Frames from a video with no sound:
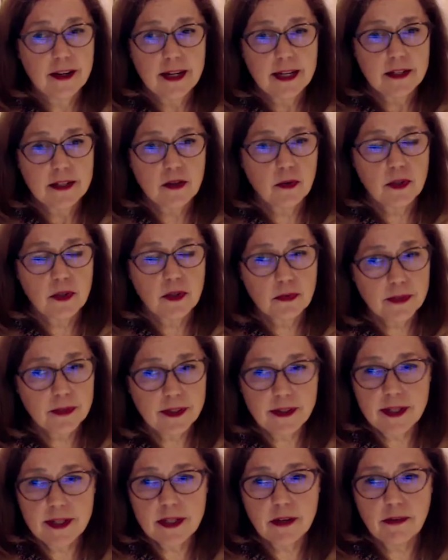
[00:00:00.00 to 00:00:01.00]
So it's
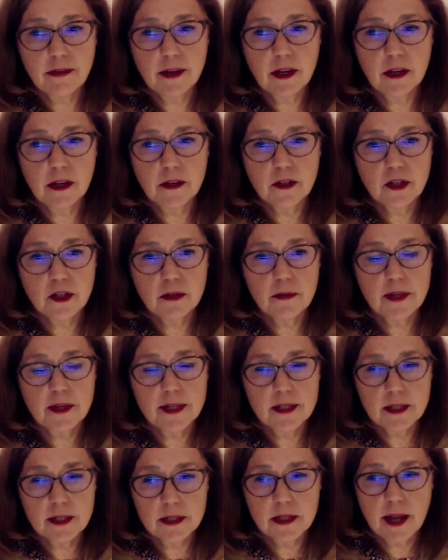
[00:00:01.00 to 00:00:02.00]
really difficult to
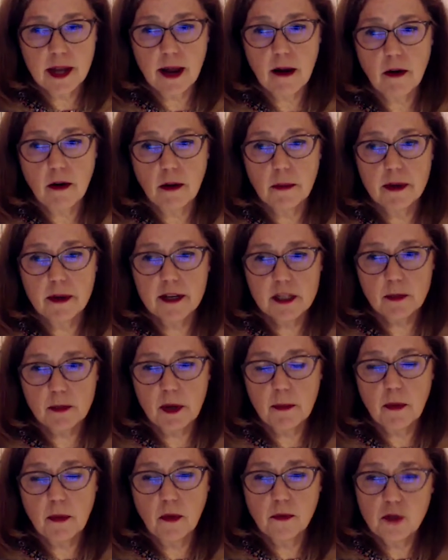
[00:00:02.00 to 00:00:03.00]
be discounting because
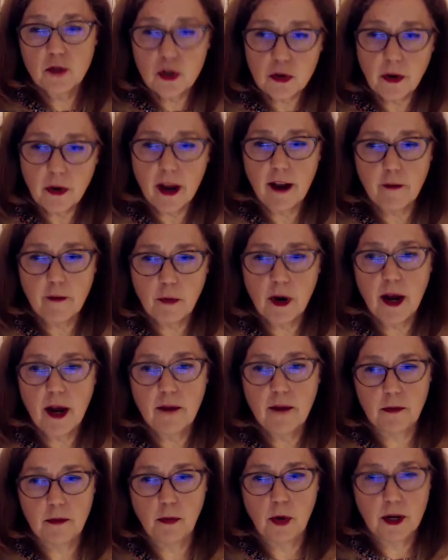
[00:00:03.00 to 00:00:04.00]
people do have
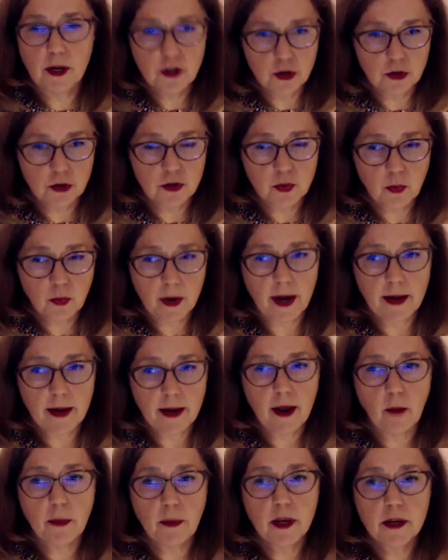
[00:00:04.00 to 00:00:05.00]
profit pressures right
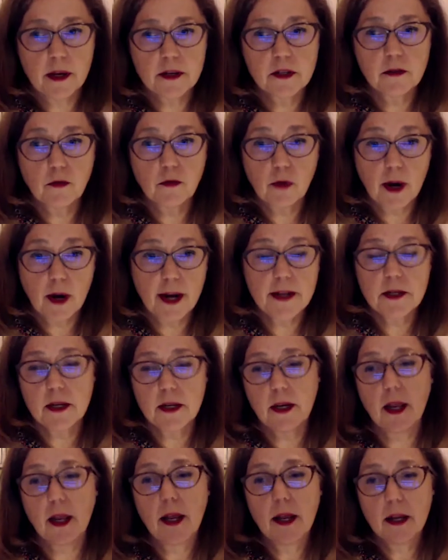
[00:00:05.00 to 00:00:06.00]
now because of
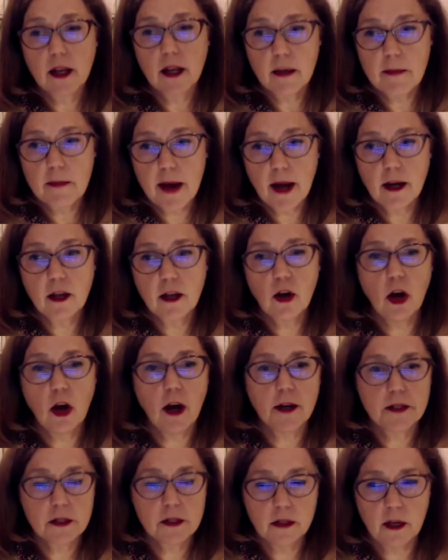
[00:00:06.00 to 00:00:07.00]
rising commodity
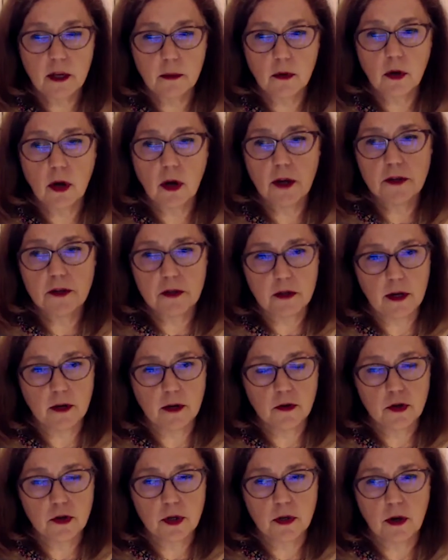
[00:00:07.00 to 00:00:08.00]
costs, labor costs, and
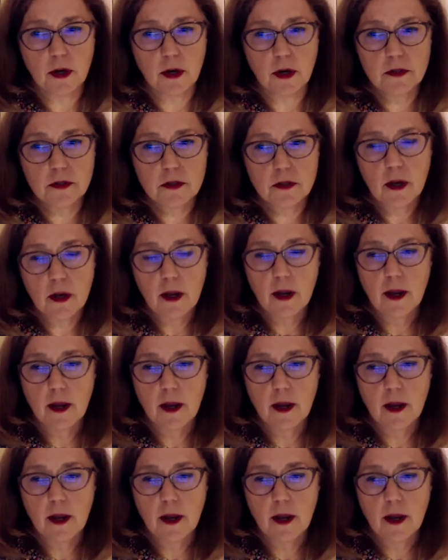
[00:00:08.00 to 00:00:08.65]
energy costs.